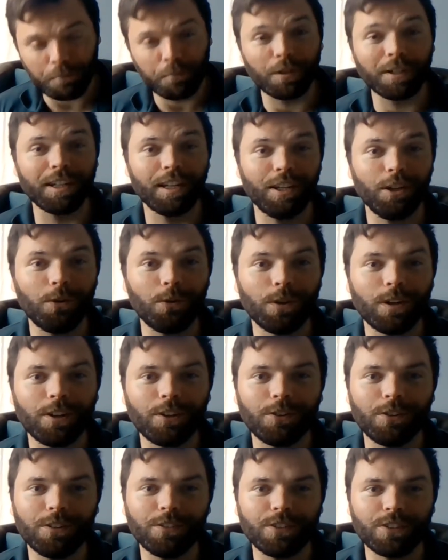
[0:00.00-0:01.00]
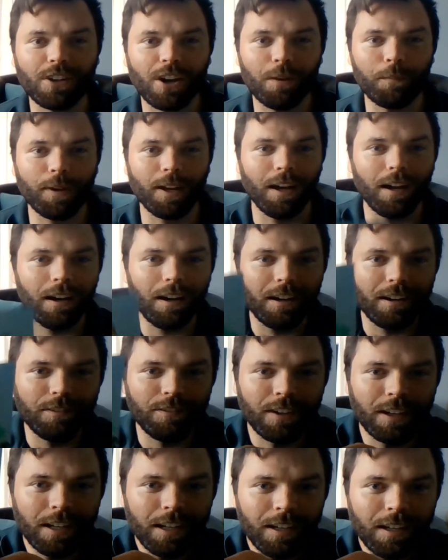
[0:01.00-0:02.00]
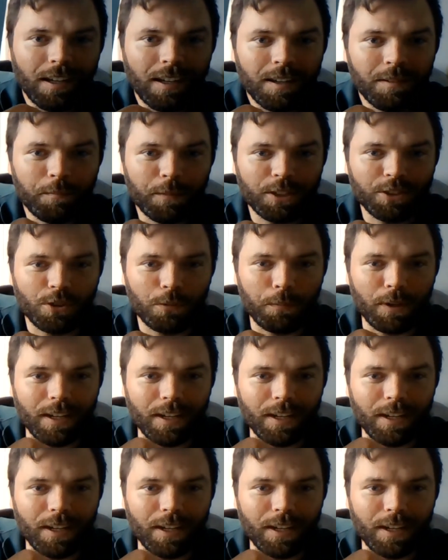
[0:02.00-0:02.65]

bringing you another installment of Mr.